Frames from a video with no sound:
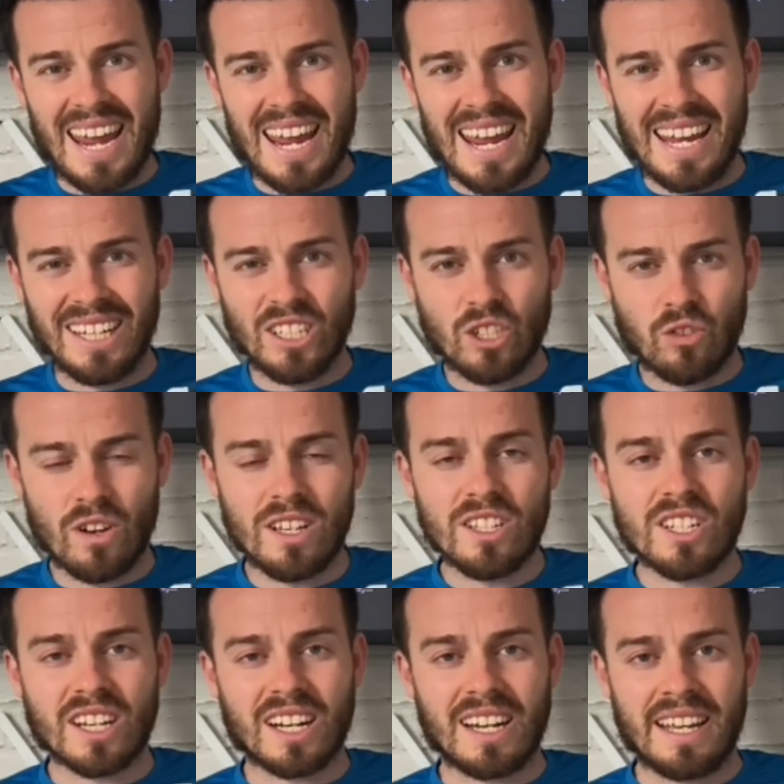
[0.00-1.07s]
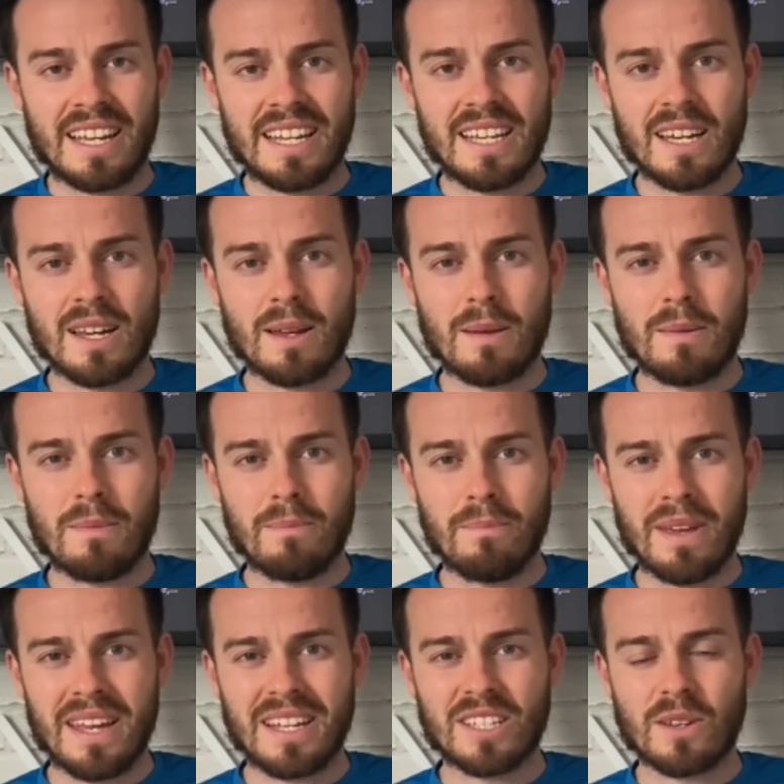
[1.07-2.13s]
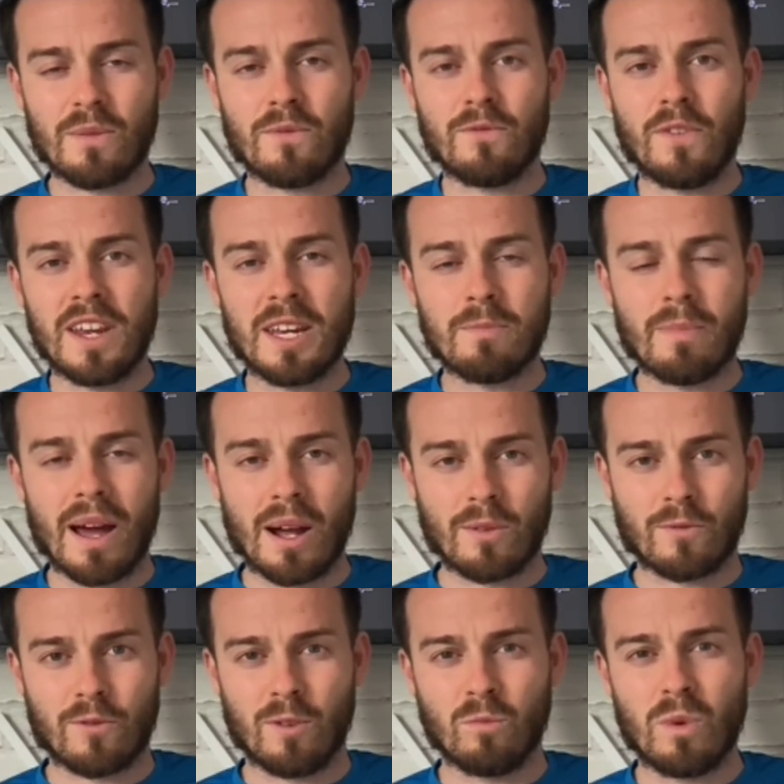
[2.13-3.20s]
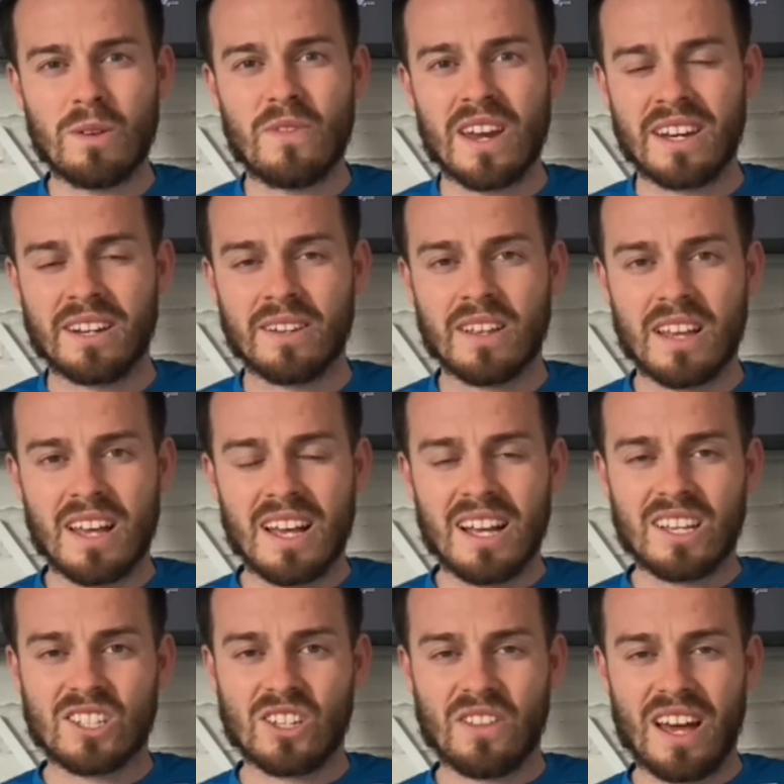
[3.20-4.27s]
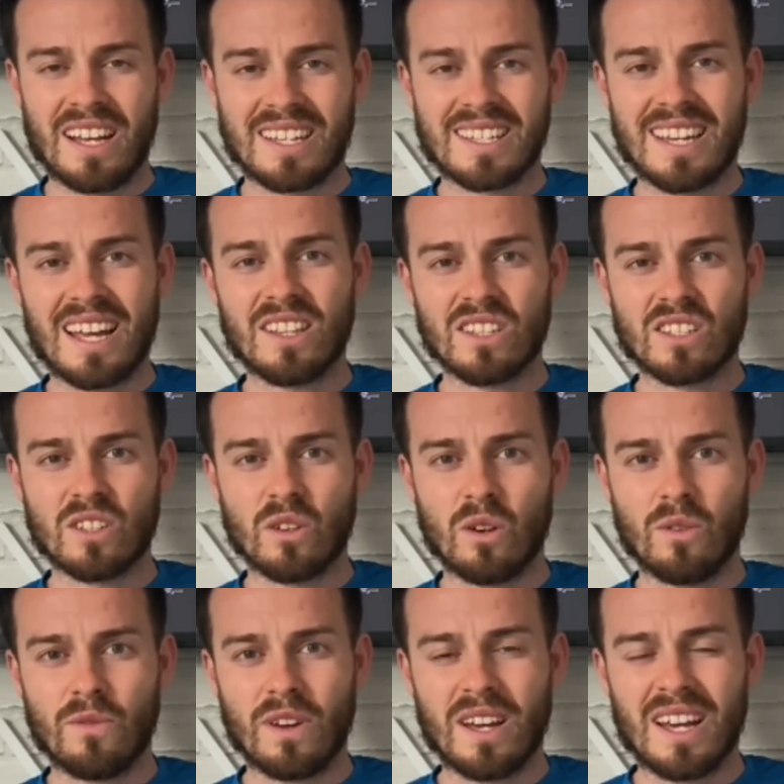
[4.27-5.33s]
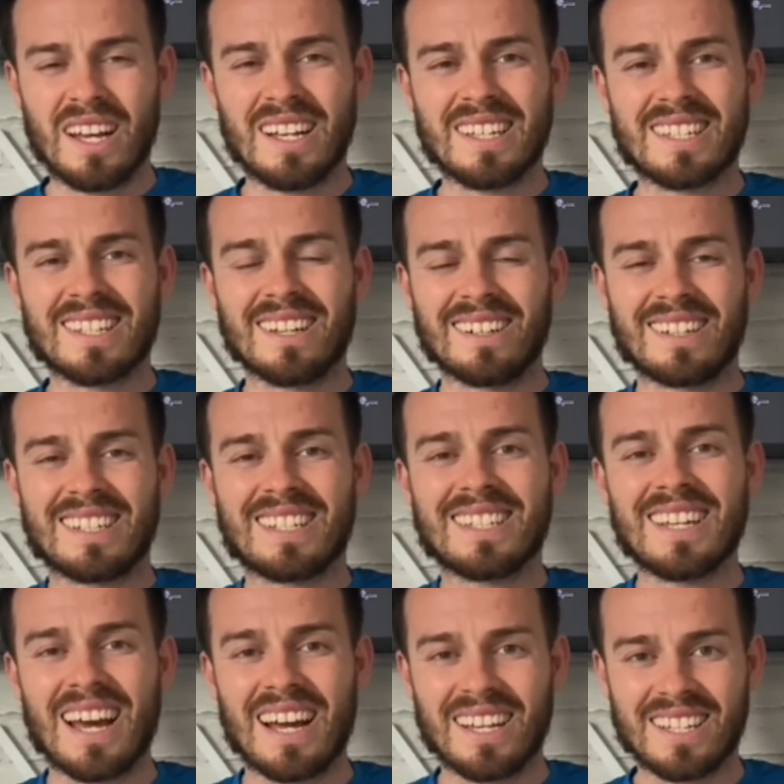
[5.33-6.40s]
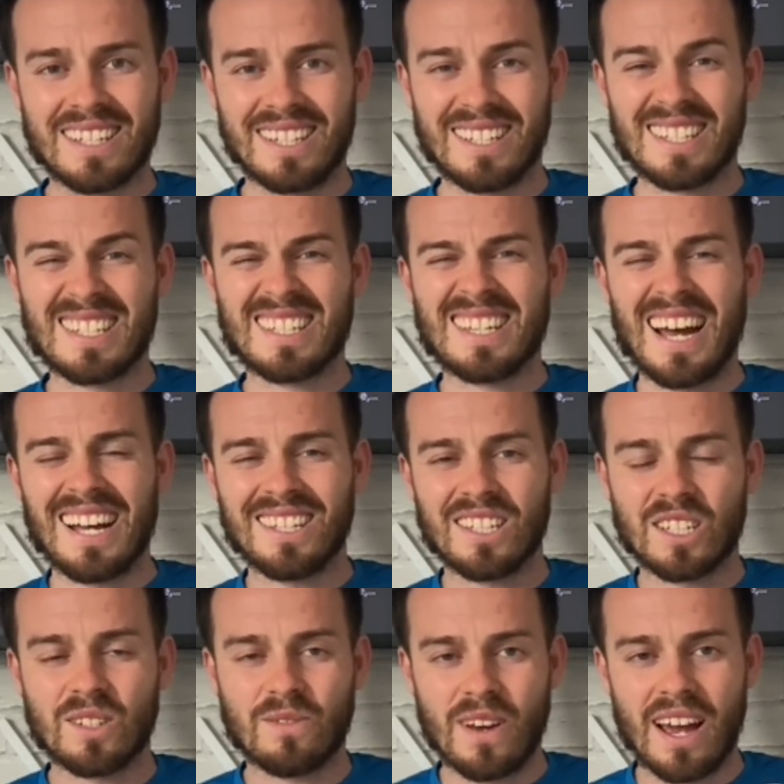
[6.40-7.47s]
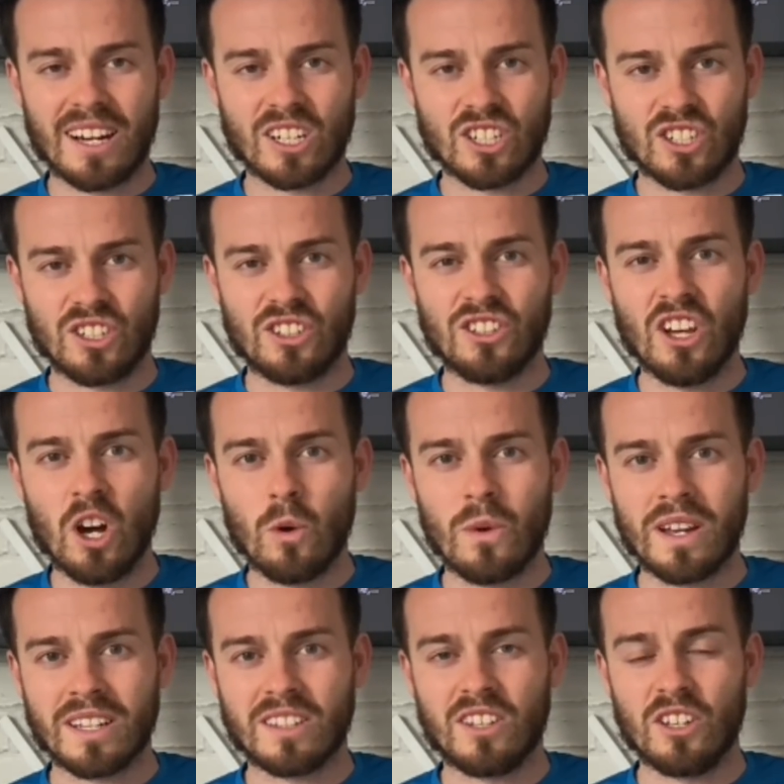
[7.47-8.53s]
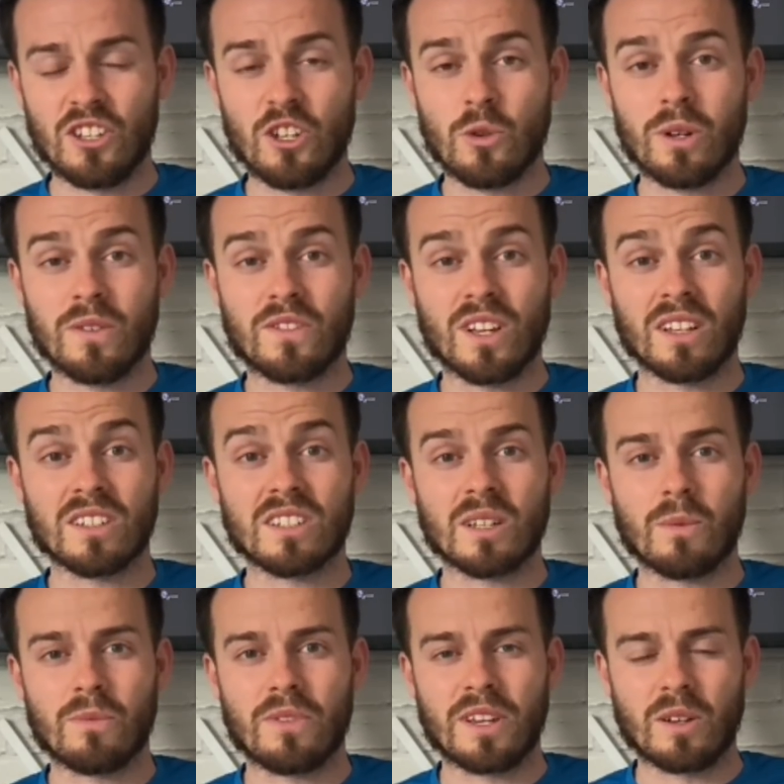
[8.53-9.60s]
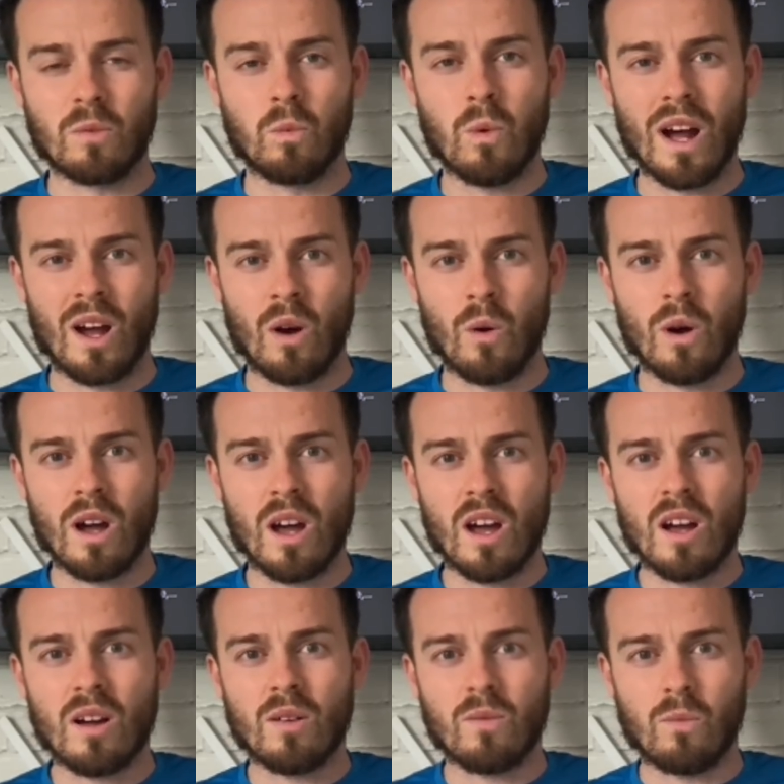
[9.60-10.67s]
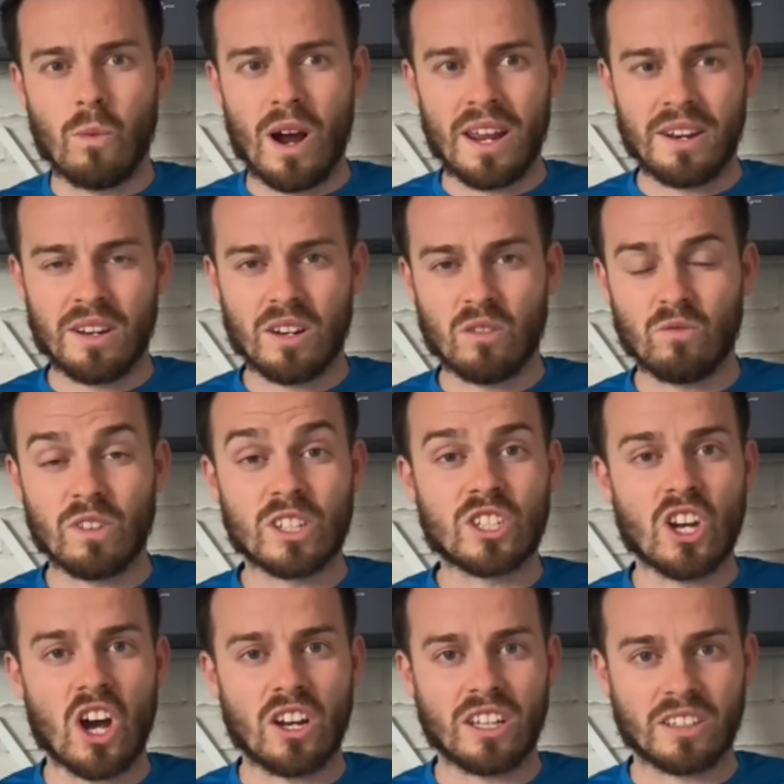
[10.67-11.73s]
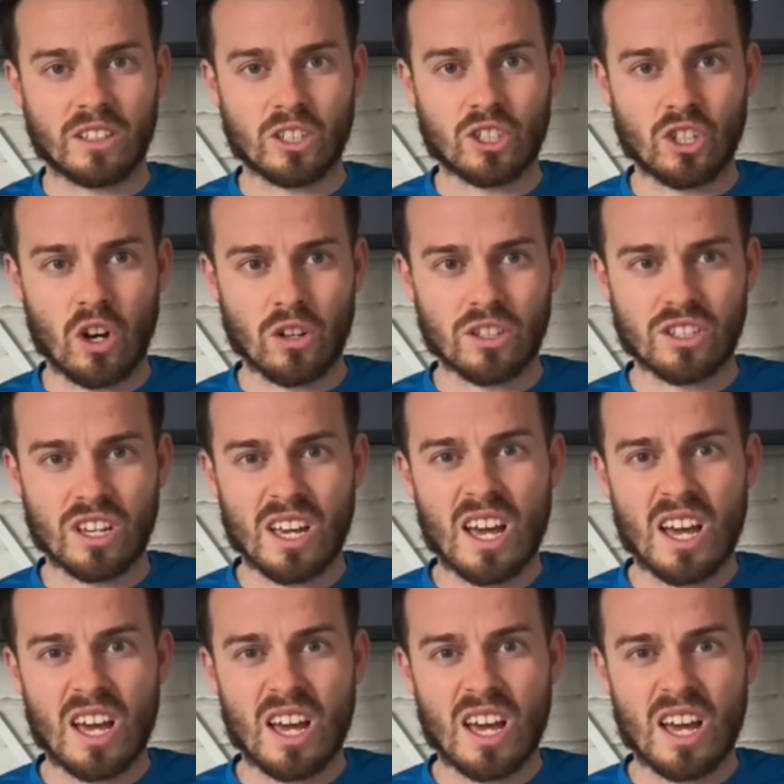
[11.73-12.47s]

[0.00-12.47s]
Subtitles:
Intrinsically means feedback from within. So that sense of success and satisfaction knowing that you have done something well when returning the shot.